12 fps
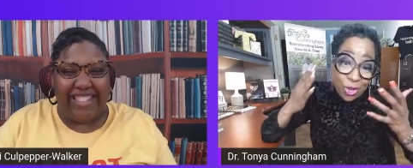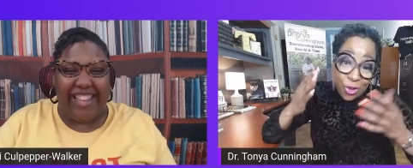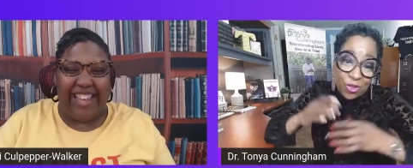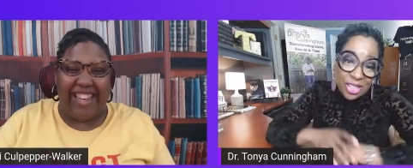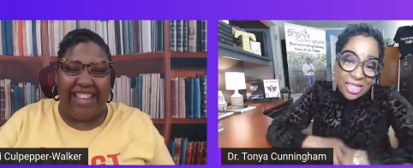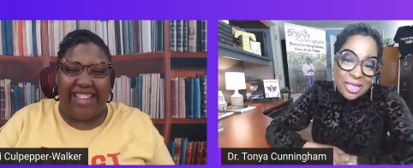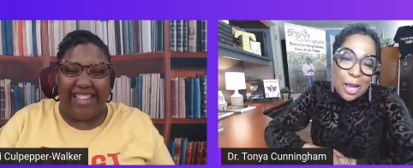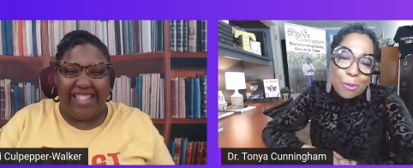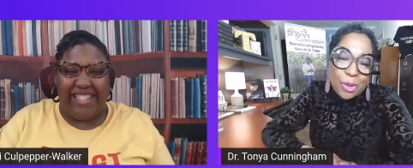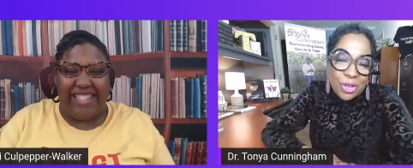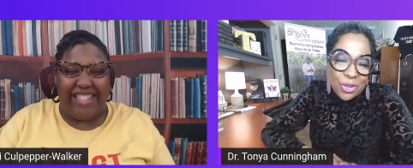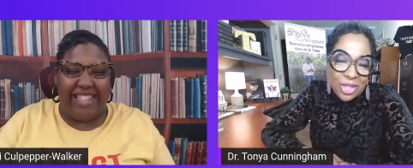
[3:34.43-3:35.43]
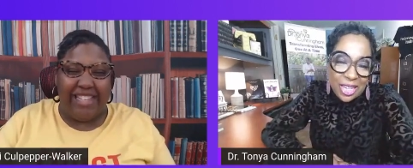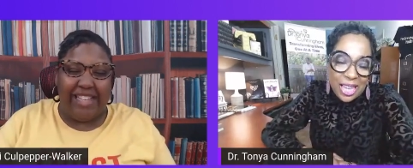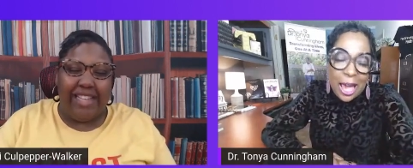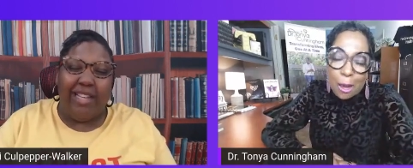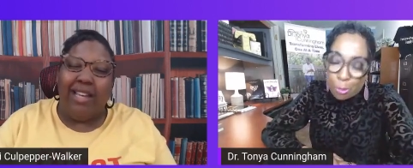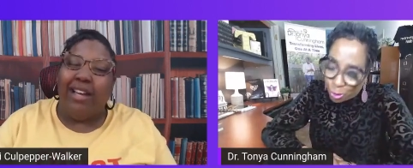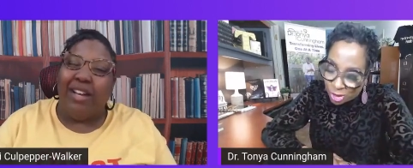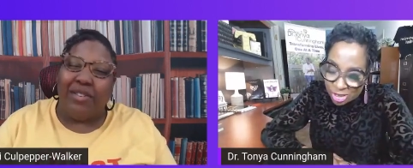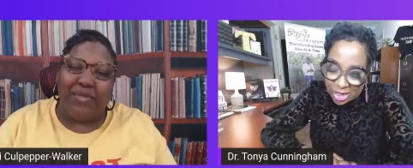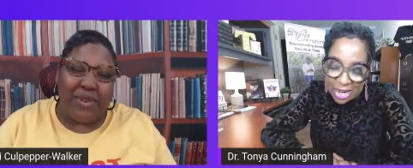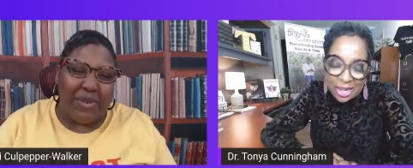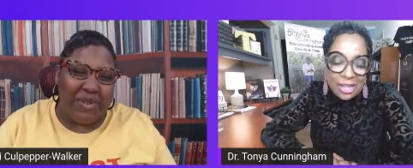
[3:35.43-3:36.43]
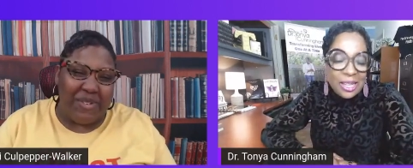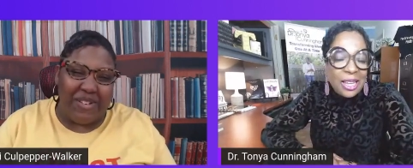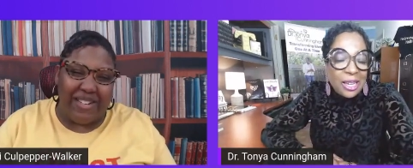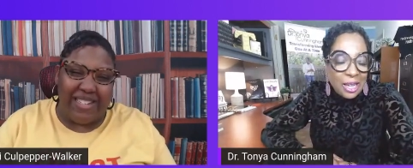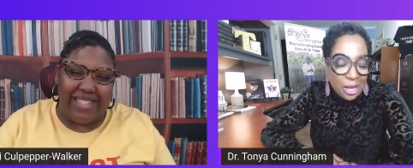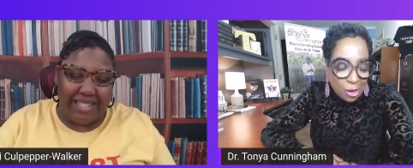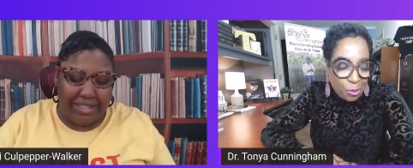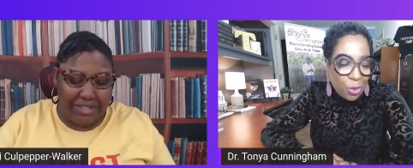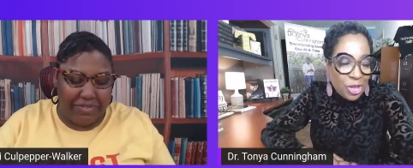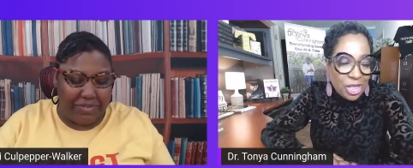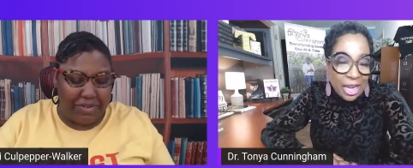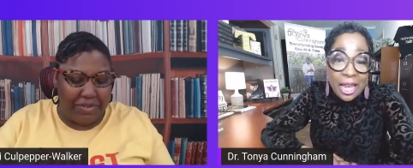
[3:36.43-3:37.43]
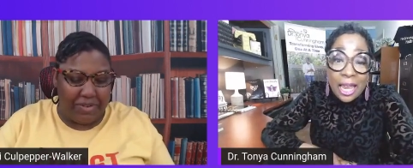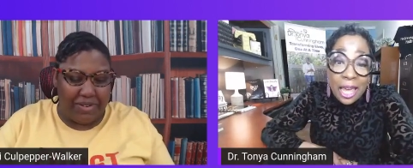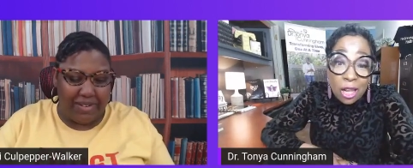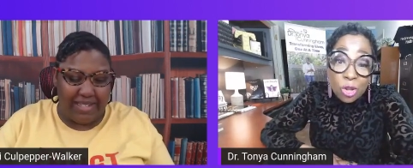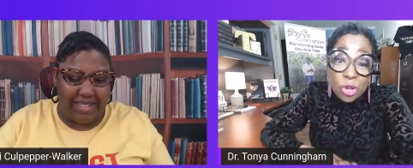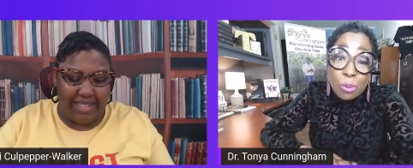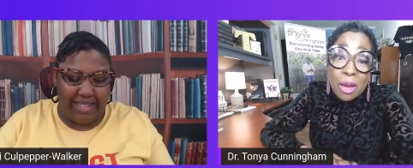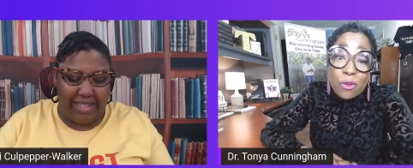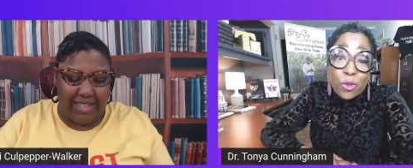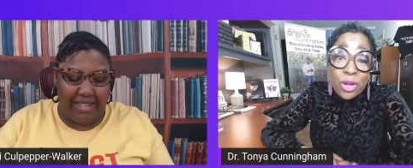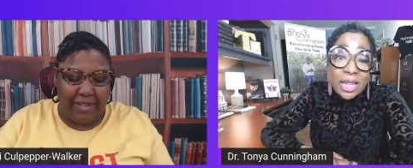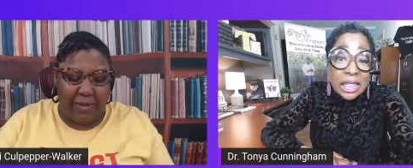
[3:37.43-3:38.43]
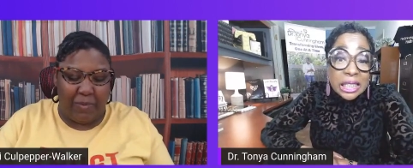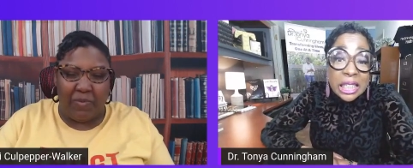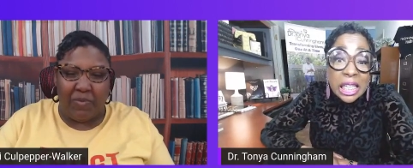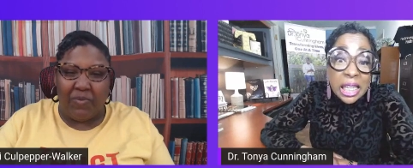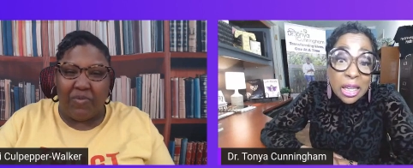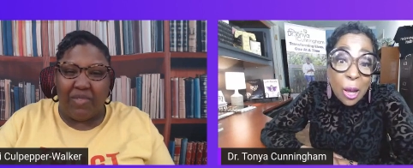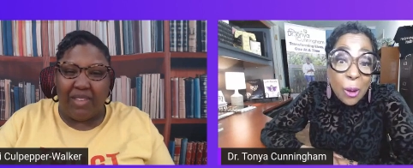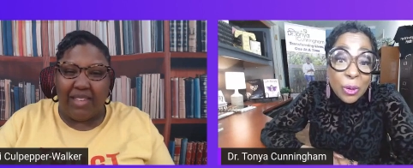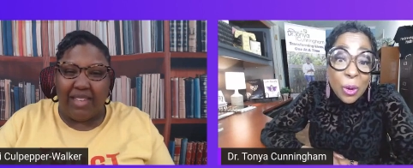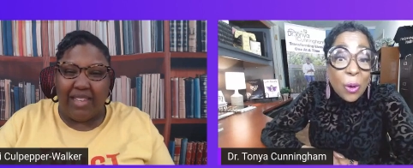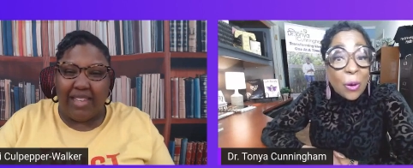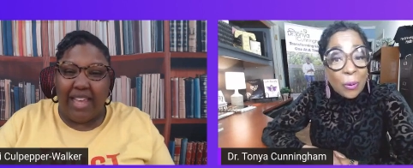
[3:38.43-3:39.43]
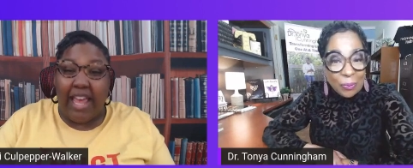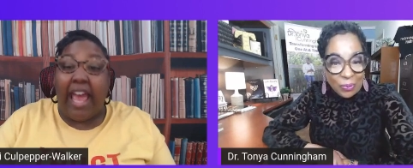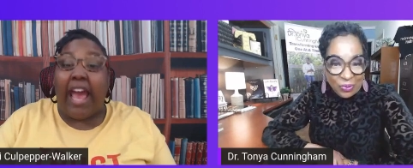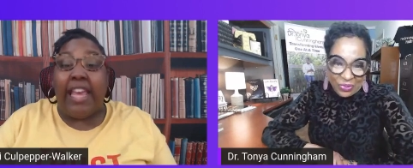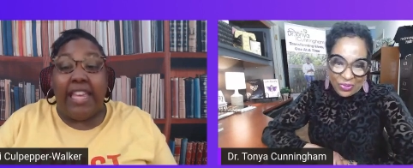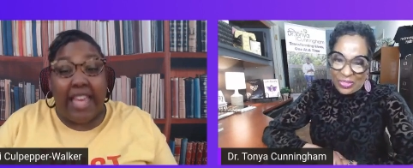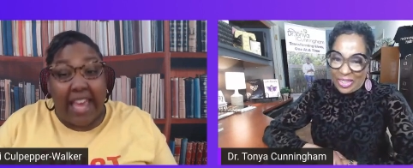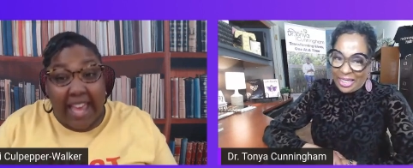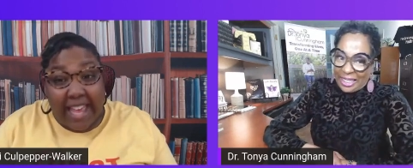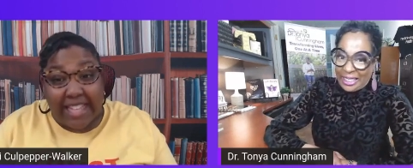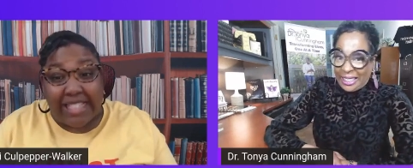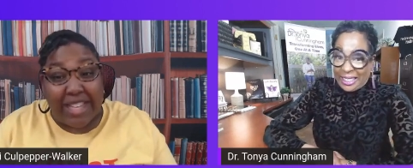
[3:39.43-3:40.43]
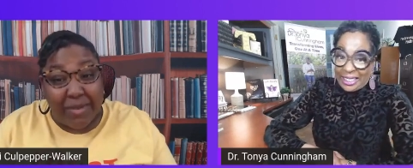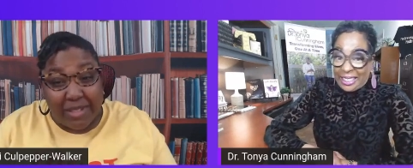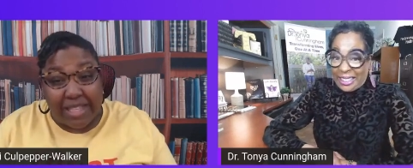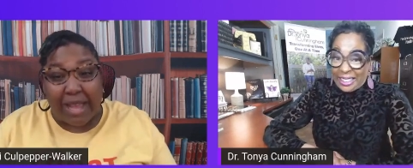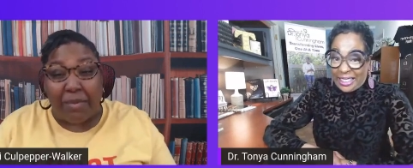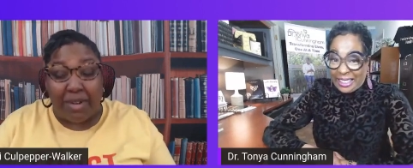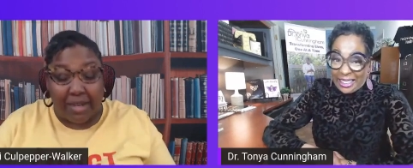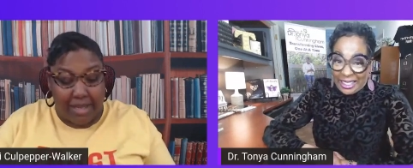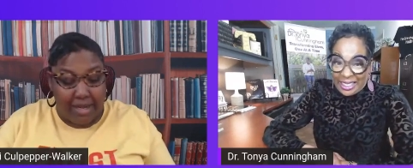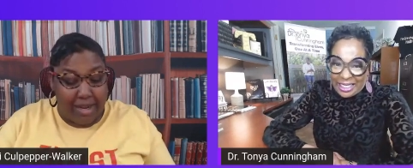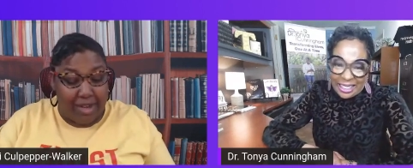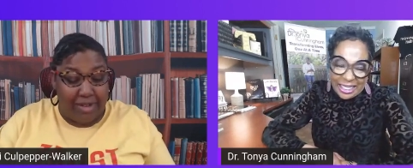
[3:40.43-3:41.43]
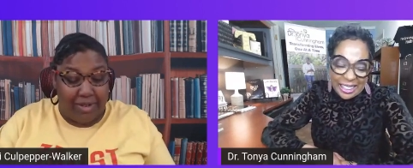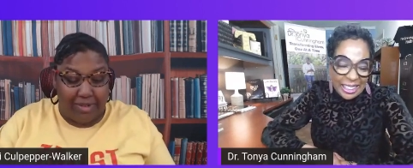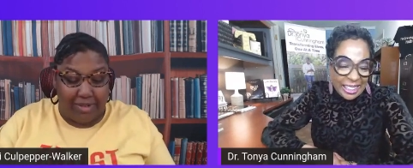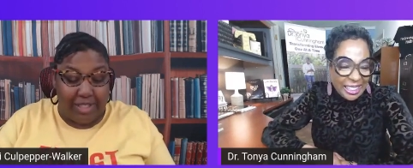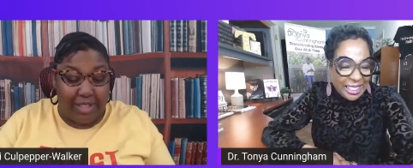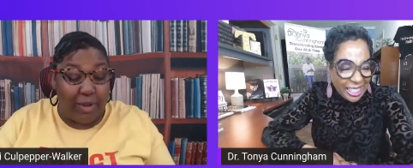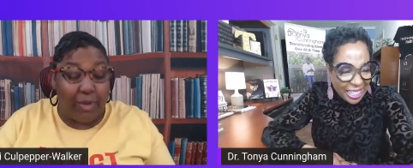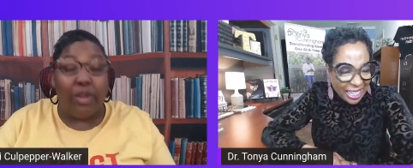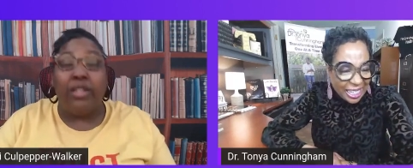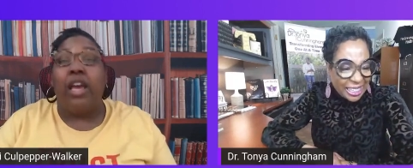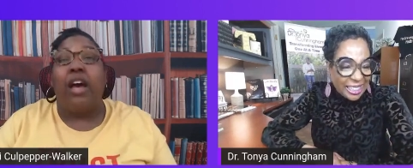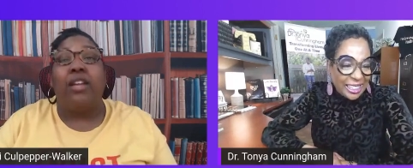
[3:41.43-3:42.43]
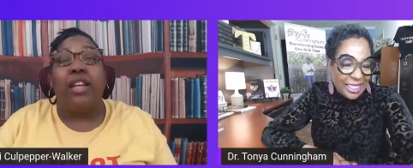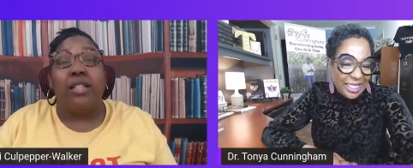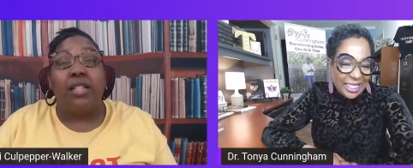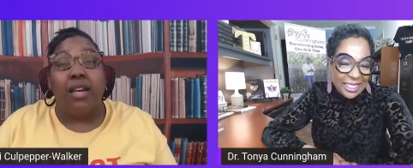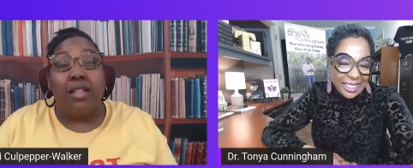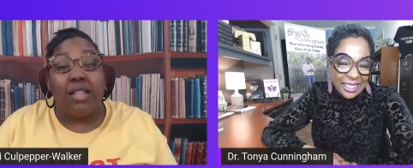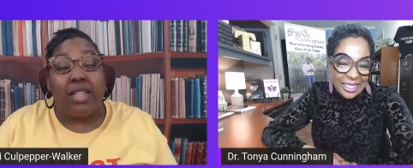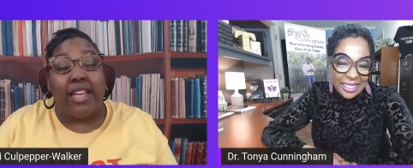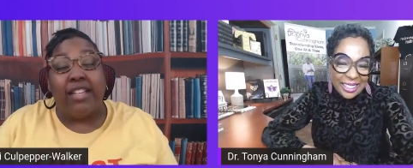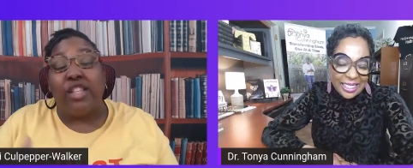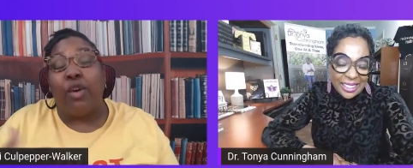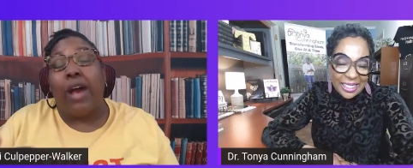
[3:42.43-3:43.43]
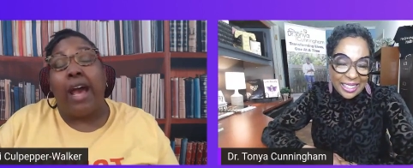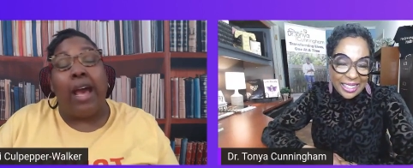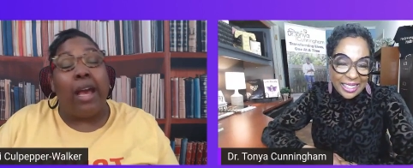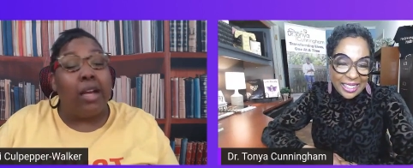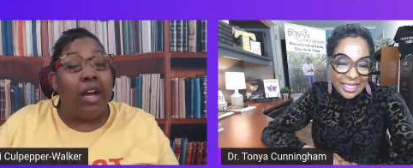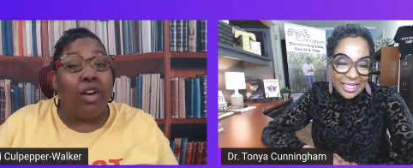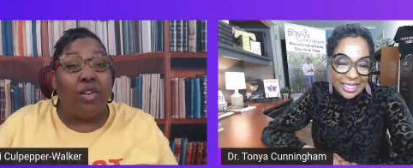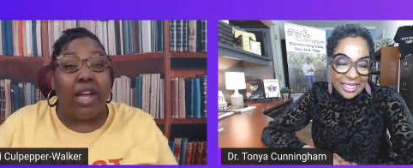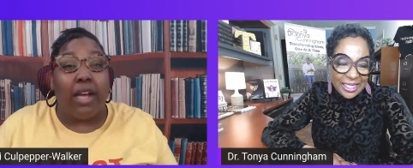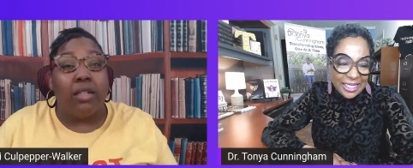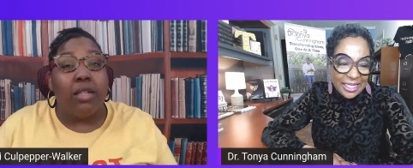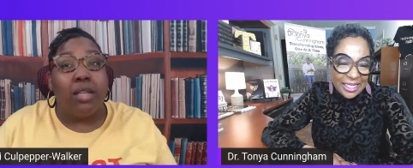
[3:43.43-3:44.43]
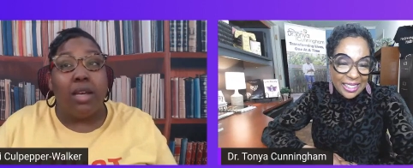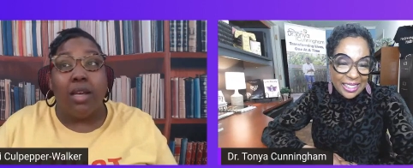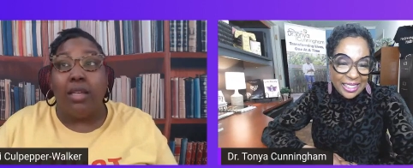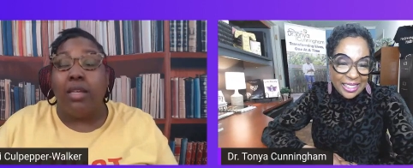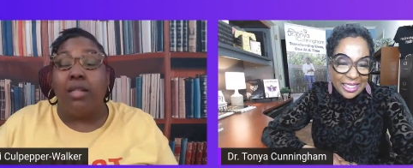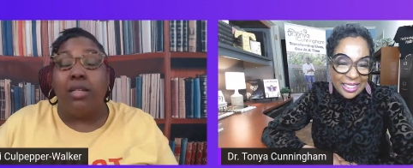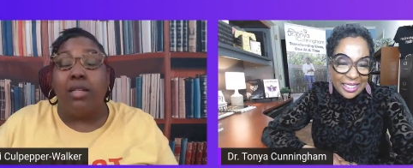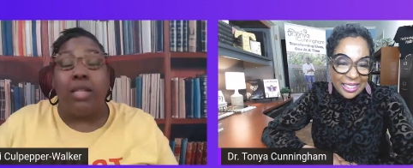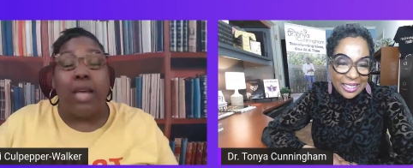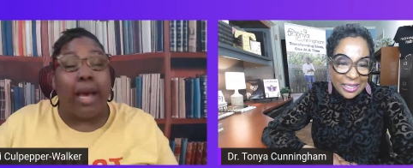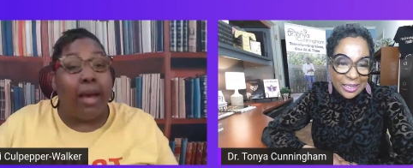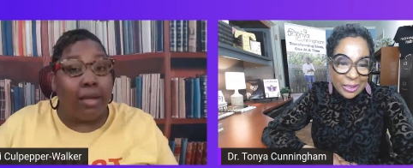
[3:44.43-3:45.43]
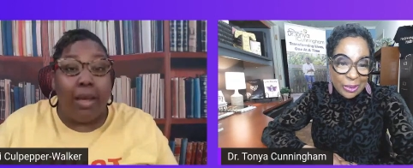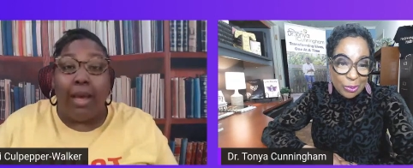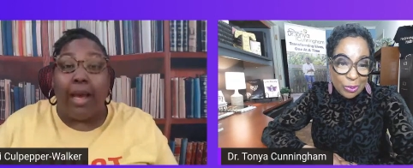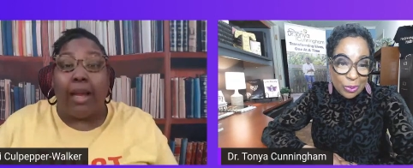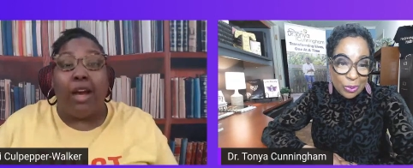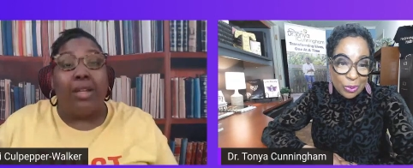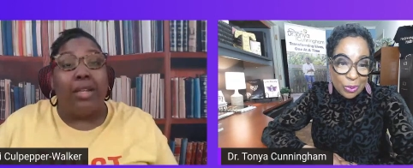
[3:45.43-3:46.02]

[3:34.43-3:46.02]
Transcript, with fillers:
Speaker 1: yes. you for this opportunity. I appreciate it. Appreciate it. Hello to my friend. I see he logged on. Yes,
Speaker 2: he was able to get on. So, yeah, yeah that's the other thing. So, I call Dr. Tonya Doc. I call her